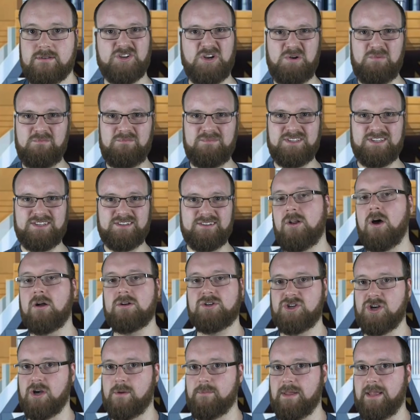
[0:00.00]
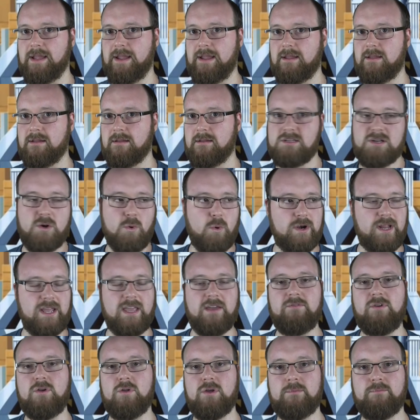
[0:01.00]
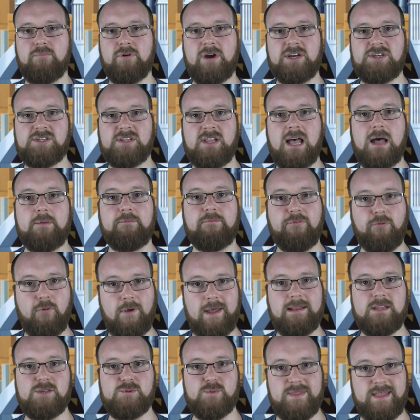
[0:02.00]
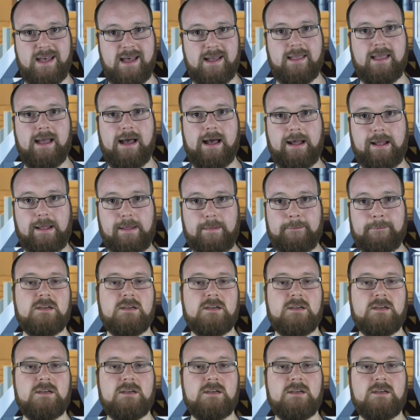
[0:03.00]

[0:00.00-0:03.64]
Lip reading: Chums? Not chumly. I don't want to give you the impression that I'm friends with that guy.